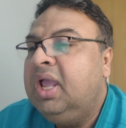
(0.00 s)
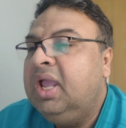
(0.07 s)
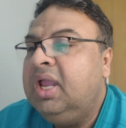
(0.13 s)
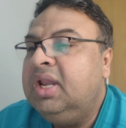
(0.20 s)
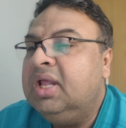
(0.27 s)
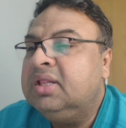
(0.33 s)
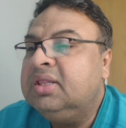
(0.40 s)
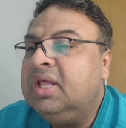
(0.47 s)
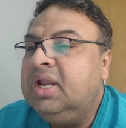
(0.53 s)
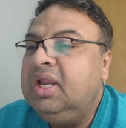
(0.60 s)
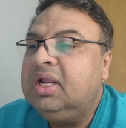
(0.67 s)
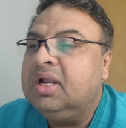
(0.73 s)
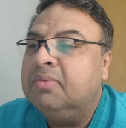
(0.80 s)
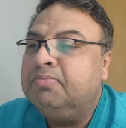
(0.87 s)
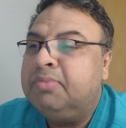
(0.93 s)
in a
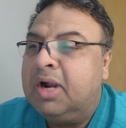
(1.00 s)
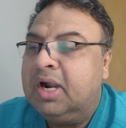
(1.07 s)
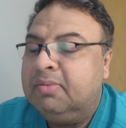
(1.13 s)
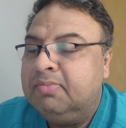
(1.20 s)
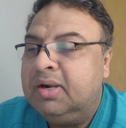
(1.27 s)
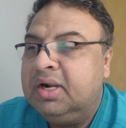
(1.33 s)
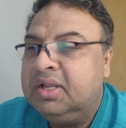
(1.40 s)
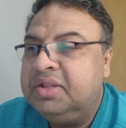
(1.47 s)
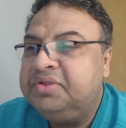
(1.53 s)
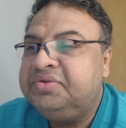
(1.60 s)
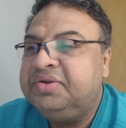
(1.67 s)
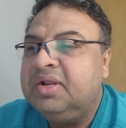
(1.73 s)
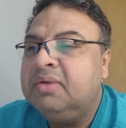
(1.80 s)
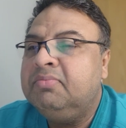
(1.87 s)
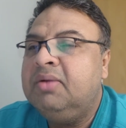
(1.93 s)
three-compartment
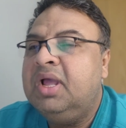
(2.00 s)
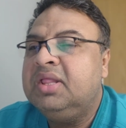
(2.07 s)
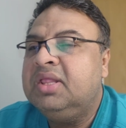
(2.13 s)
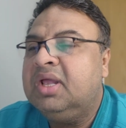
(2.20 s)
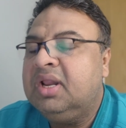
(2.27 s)
system. As a